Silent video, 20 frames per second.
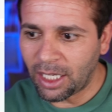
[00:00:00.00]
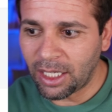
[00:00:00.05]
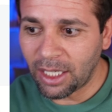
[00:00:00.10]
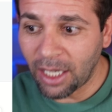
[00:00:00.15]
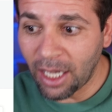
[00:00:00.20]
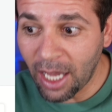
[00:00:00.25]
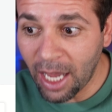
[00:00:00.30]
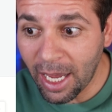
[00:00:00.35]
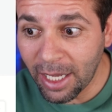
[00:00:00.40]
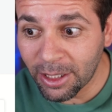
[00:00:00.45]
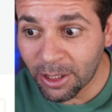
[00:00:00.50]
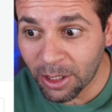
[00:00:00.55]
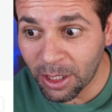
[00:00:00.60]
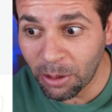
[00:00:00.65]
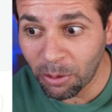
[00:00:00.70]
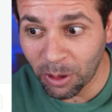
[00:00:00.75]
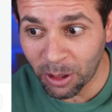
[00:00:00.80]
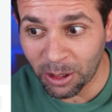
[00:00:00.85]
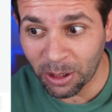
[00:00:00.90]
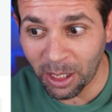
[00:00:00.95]
And see
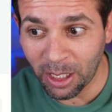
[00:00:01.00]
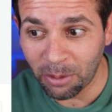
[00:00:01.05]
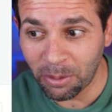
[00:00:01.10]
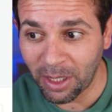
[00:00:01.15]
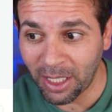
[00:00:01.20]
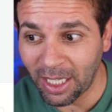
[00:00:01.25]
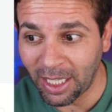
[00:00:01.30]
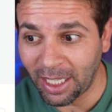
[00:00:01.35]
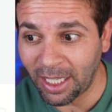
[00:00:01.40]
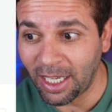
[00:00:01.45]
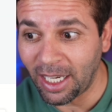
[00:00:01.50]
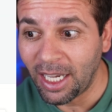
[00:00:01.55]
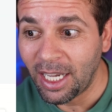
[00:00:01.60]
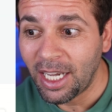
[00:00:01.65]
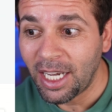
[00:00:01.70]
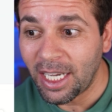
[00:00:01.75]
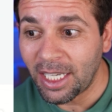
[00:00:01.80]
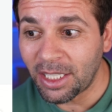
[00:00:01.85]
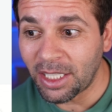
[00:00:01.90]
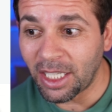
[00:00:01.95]
what it's going to be like. Yeah,
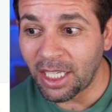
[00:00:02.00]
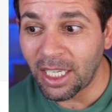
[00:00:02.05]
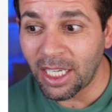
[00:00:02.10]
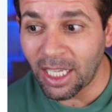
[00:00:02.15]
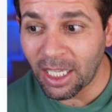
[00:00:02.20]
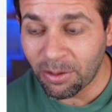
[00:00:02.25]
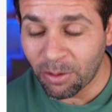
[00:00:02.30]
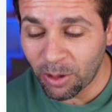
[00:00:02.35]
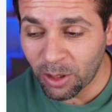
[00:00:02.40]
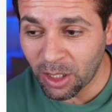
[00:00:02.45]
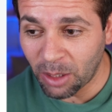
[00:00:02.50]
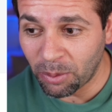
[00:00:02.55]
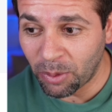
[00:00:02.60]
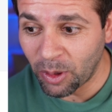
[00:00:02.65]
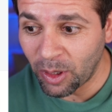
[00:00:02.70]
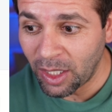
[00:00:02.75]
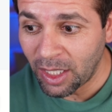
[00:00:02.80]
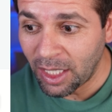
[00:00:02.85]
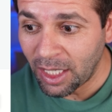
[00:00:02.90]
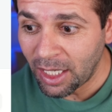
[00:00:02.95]
it's going to, like, for
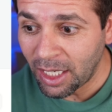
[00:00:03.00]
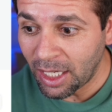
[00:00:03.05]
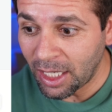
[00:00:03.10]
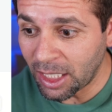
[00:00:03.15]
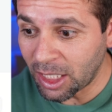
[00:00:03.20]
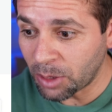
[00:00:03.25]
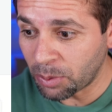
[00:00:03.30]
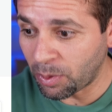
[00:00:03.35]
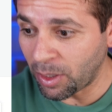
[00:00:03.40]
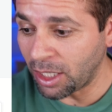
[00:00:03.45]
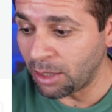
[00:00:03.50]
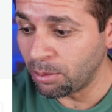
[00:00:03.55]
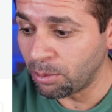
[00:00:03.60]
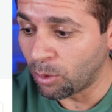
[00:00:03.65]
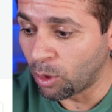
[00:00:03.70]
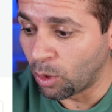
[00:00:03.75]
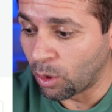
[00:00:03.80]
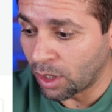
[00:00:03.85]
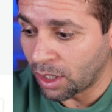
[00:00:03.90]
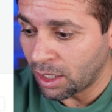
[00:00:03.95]
example, explain
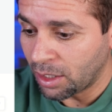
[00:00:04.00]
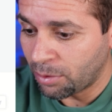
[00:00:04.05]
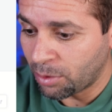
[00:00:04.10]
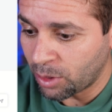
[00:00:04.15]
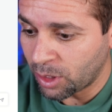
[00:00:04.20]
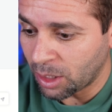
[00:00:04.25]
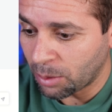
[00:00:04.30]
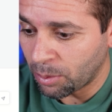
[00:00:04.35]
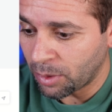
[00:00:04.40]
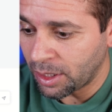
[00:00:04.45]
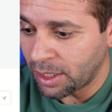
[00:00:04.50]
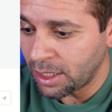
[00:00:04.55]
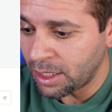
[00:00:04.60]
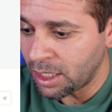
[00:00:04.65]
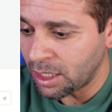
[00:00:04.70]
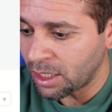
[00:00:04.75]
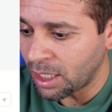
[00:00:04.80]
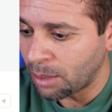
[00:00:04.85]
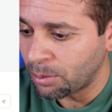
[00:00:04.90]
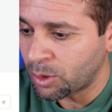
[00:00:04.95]
more. For example,
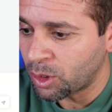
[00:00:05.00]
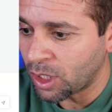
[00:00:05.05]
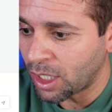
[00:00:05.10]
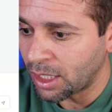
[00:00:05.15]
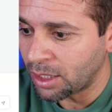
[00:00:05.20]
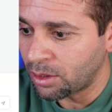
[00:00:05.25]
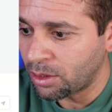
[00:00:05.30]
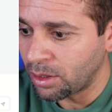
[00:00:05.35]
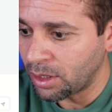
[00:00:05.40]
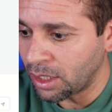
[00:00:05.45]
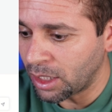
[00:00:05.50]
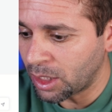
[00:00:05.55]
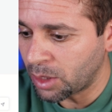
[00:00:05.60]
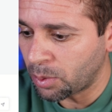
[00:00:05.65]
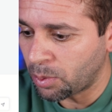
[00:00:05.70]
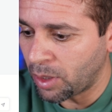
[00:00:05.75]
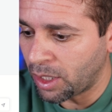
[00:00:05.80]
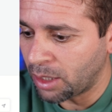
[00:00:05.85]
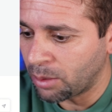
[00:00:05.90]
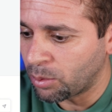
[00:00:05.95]
I'm trying to
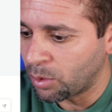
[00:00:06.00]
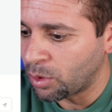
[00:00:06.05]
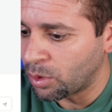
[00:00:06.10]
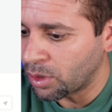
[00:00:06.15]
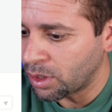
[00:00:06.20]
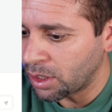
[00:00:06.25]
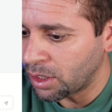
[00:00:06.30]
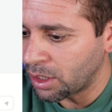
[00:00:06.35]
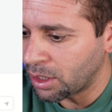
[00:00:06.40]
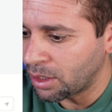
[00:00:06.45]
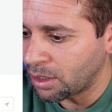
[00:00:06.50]
explain more.